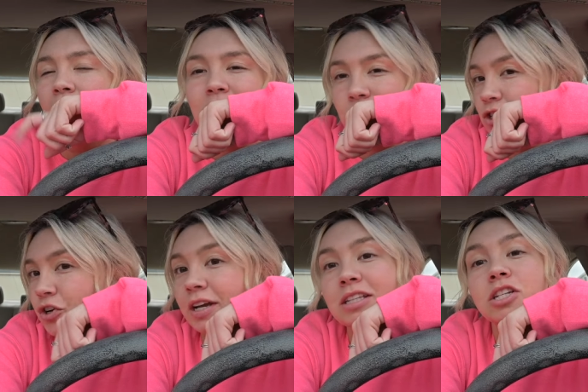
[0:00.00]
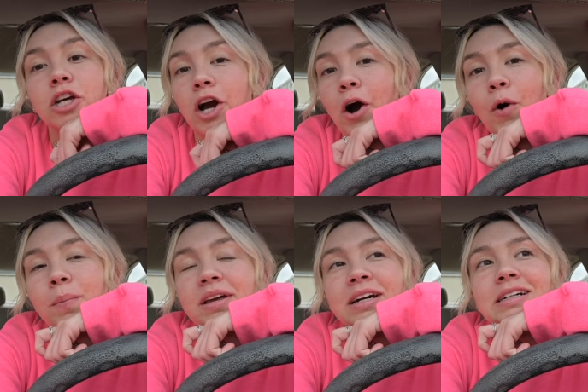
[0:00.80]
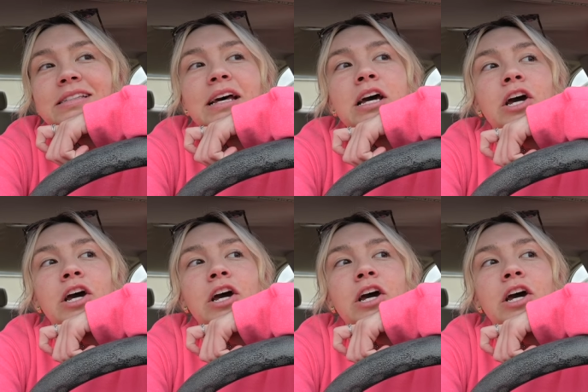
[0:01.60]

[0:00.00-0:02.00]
energy drink to go because